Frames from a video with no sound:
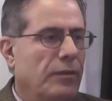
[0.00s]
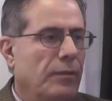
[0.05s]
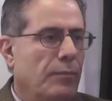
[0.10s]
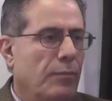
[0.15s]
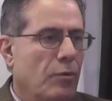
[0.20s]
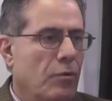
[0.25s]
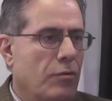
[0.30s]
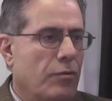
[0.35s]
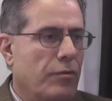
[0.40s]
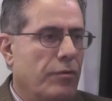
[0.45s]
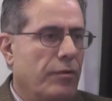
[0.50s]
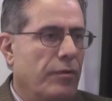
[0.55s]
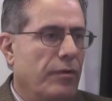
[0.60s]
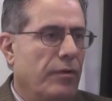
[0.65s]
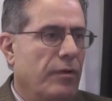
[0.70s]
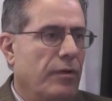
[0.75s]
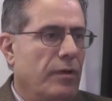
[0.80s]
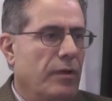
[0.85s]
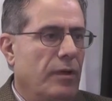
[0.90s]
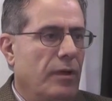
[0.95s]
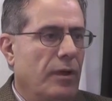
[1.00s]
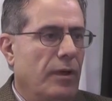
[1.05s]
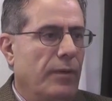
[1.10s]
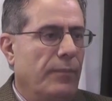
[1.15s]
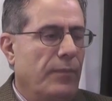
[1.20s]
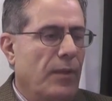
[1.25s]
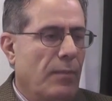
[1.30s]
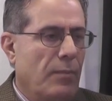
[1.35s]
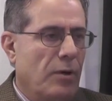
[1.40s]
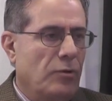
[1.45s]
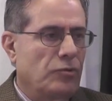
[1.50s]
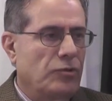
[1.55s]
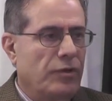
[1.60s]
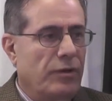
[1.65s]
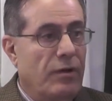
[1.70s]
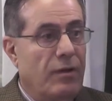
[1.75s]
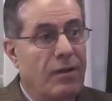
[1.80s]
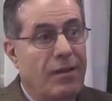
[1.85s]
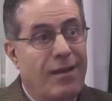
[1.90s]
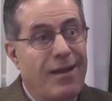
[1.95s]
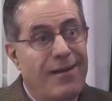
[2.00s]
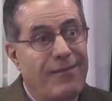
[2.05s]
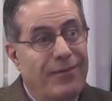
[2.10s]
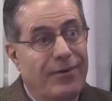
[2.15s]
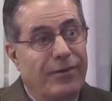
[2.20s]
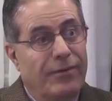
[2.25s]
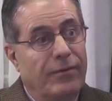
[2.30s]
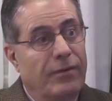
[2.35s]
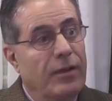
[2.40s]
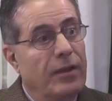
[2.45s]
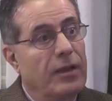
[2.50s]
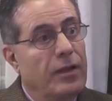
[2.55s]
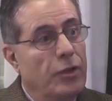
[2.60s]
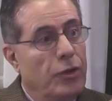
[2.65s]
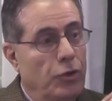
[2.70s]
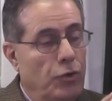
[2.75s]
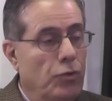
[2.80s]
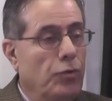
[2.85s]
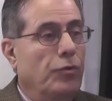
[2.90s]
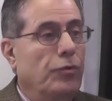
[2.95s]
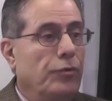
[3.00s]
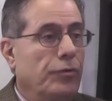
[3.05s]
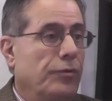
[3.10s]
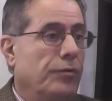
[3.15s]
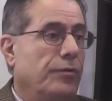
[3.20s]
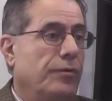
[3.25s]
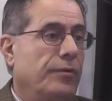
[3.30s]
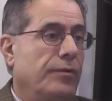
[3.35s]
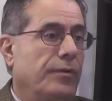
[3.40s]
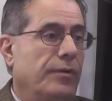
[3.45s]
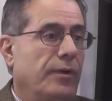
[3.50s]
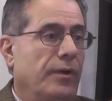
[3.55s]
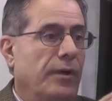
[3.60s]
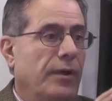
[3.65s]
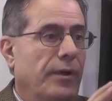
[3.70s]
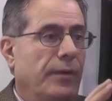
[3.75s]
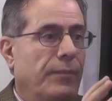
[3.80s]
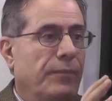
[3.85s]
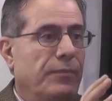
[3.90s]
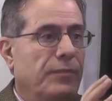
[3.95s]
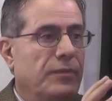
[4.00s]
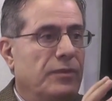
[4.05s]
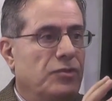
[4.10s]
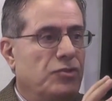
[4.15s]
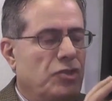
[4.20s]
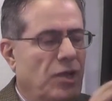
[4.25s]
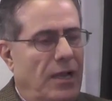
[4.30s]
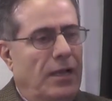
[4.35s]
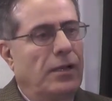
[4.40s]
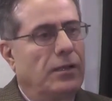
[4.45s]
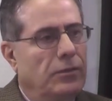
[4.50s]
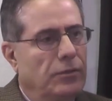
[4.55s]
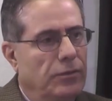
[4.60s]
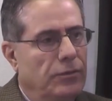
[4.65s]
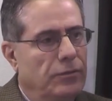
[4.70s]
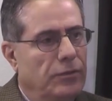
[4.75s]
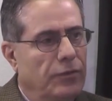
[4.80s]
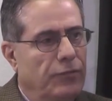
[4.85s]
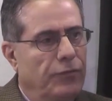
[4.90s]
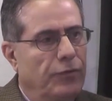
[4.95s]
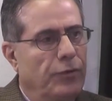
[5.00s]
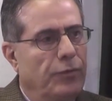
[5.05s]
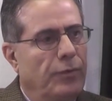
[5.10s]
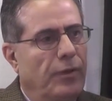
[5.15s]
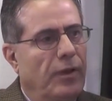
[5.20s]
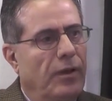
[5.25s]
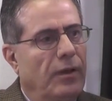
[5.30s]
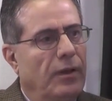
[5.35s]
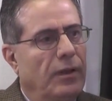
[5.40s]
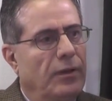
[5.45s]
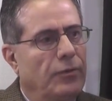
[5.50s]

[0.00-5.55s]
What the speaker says: book about Iraq cover your childhood, if you will, and